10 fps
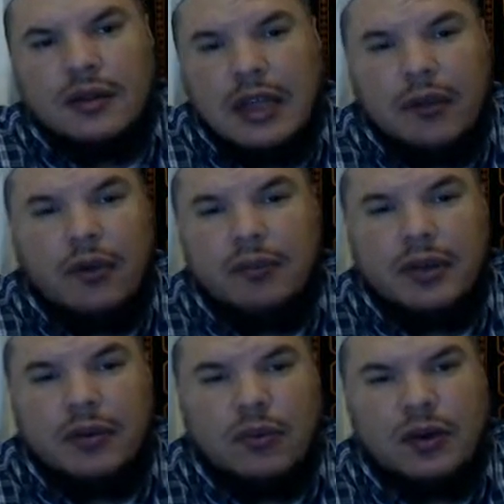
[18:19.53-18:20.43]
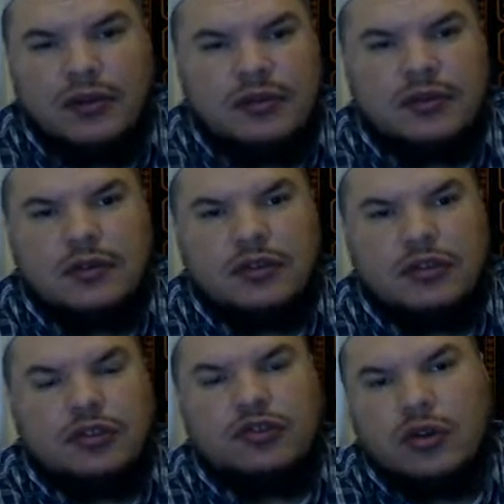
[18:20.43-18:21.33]
they will be the ones
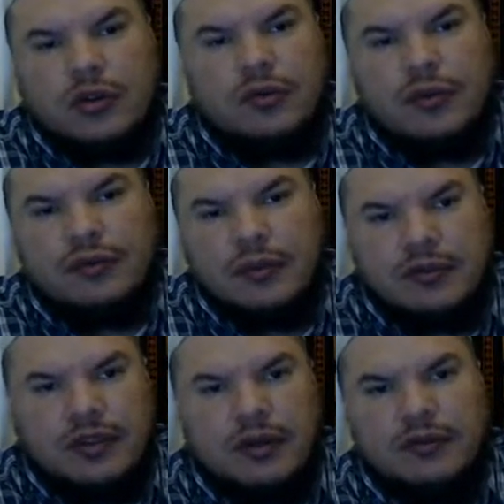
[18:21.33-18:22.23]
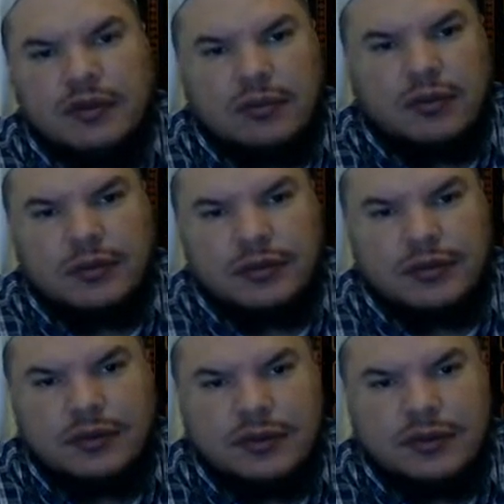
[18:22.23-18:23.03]
to struggle with themselves the most.